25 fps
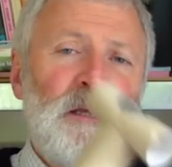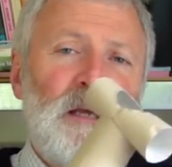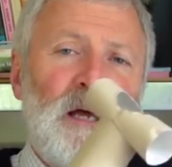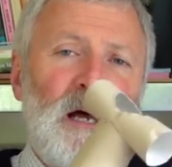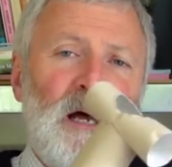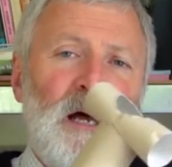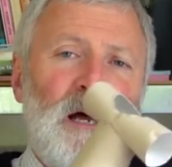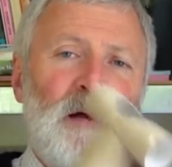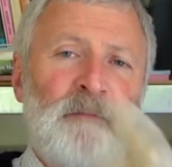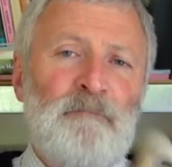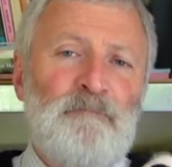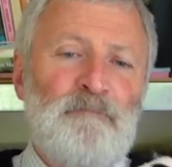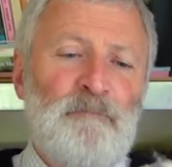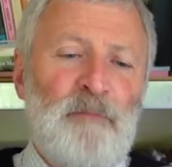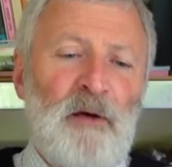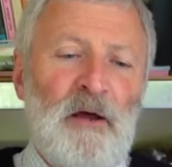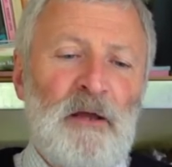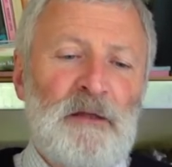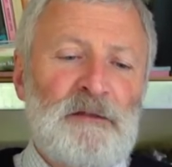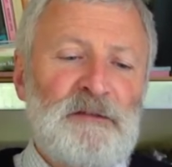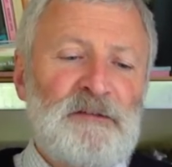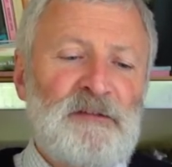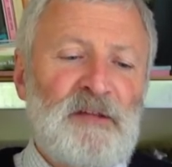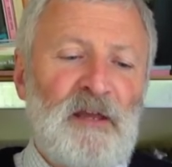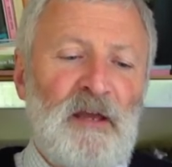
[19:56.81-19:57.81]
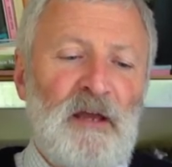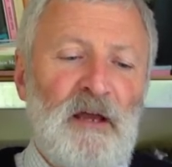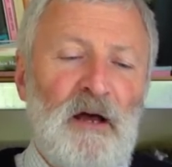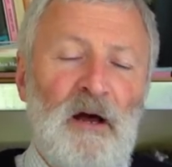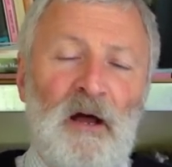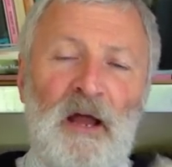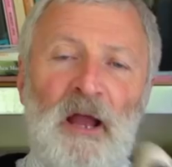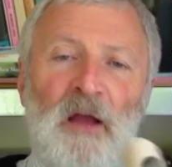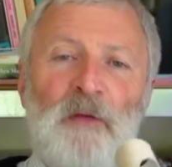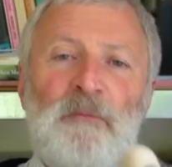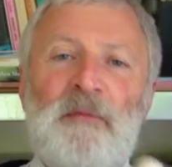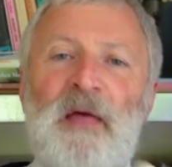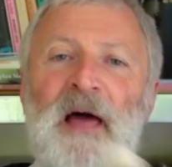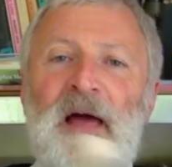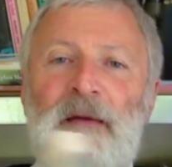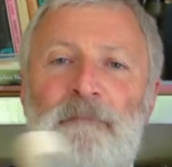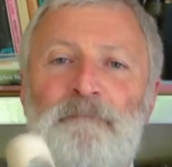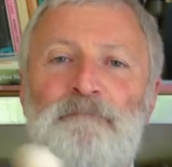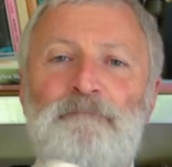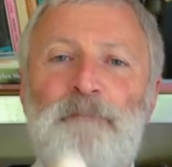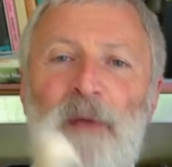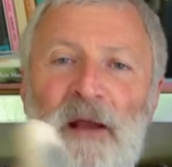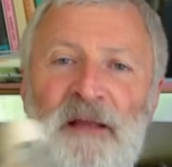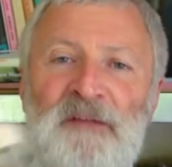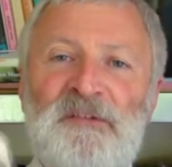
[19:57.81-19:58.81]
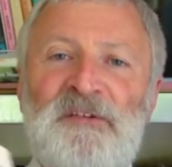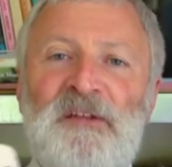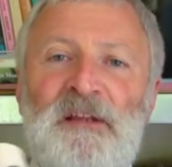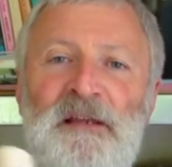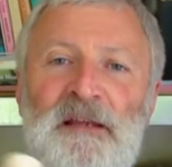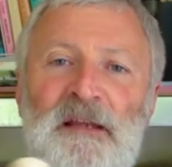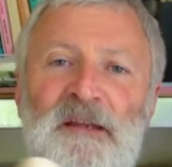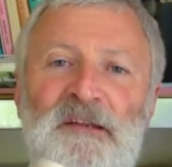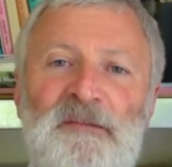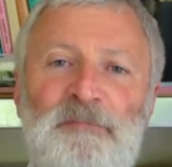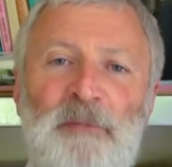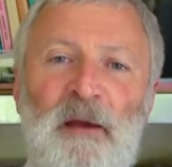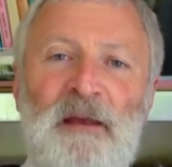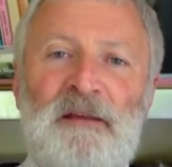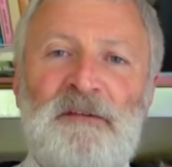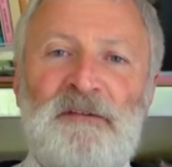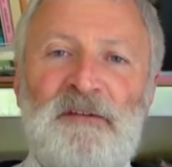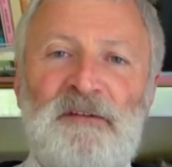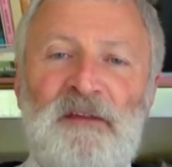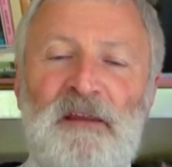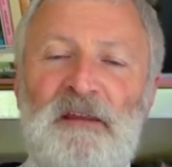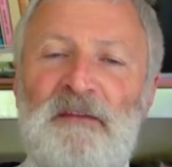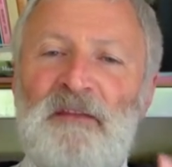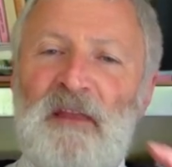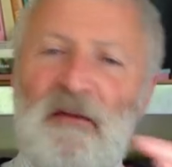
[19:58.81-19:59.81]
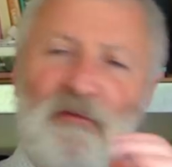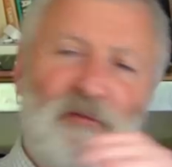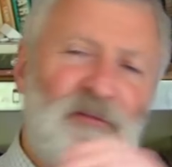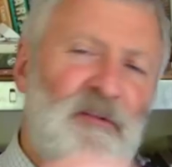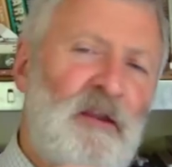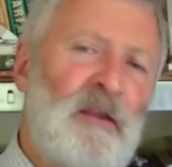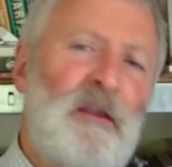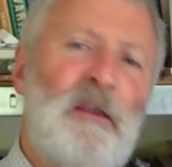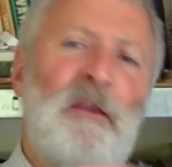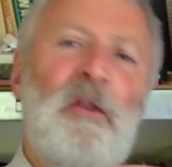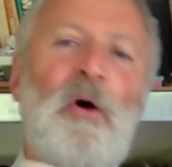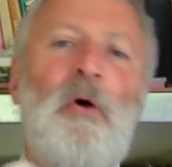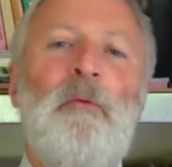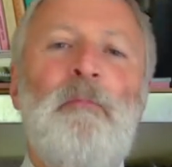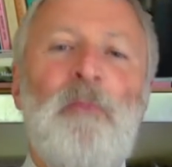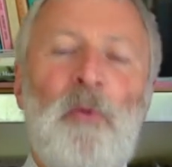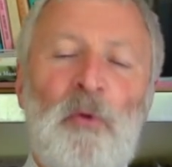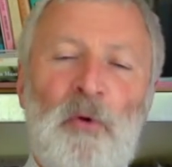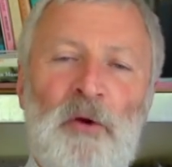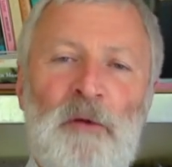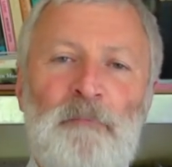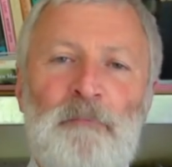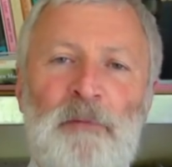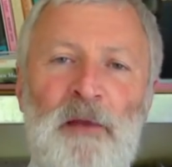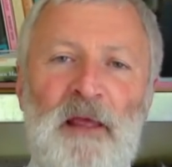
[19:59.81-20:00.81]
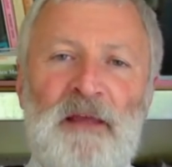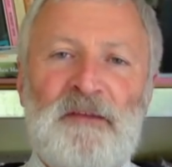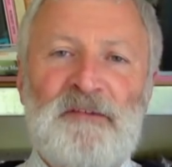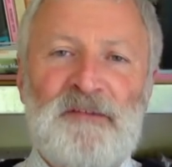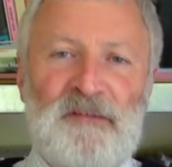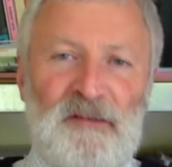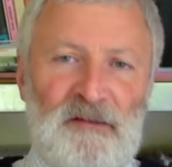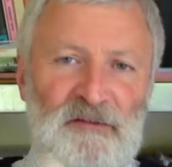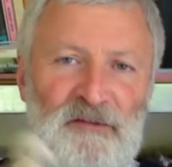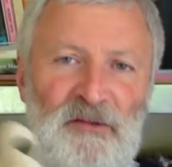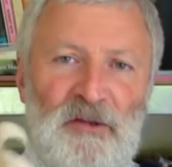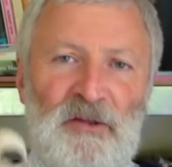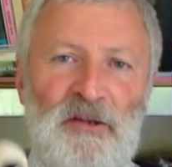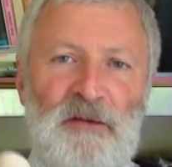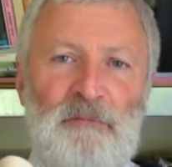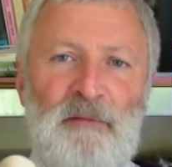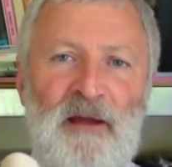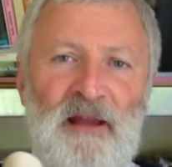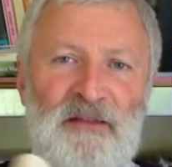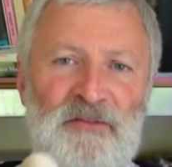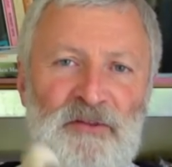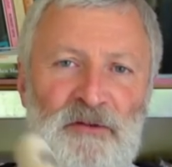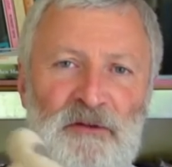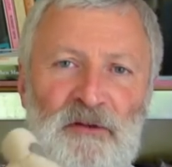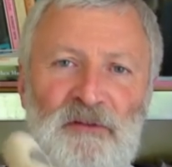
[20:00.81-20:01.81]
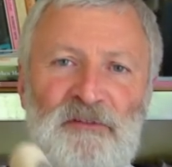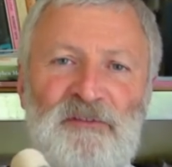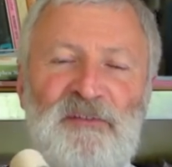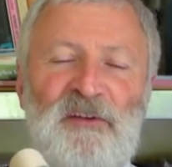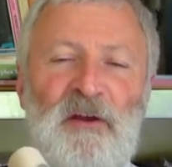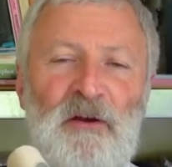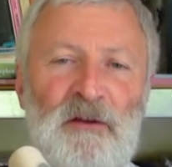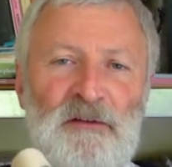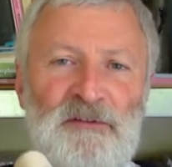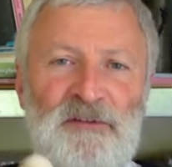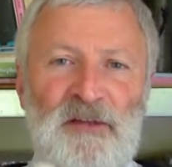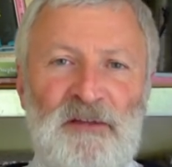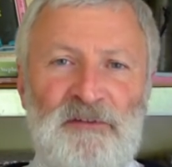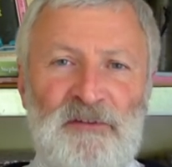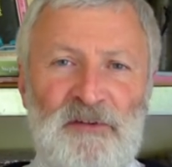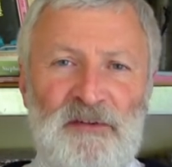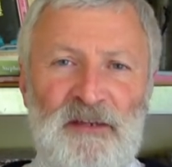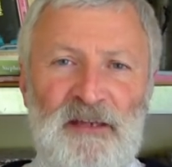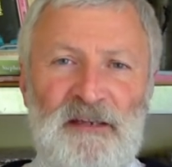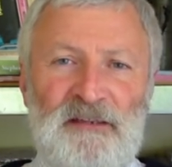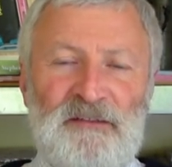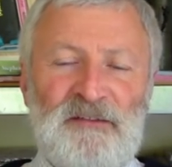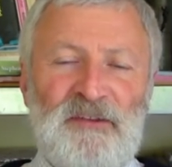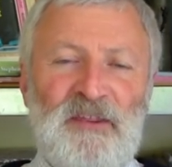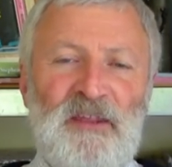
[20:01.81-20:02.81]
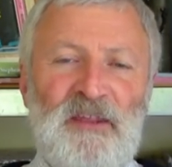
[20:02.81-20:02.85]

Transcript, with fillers: Um, but uh, I hope that basically explains that there is a lot more complexity, as you can imagine, and science underneath